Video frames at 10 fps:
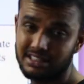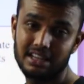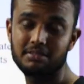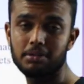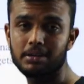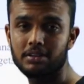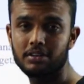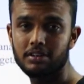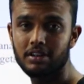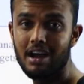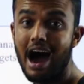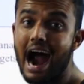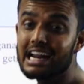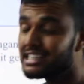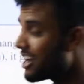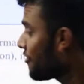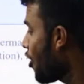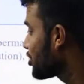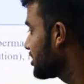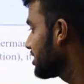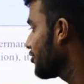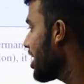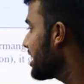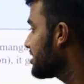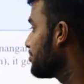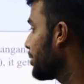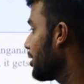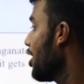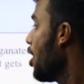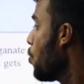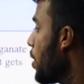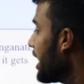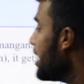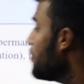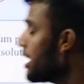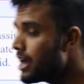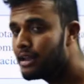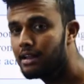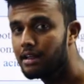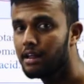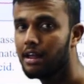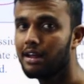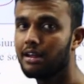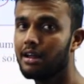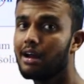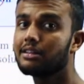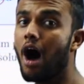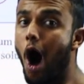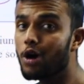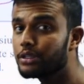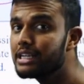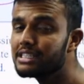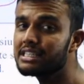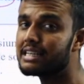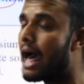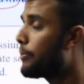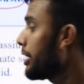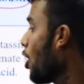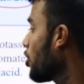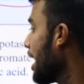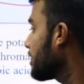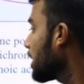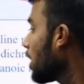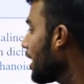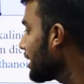It's nothing but addition of oxygen. Very simple. Whenever the oxidation is happened or ethanol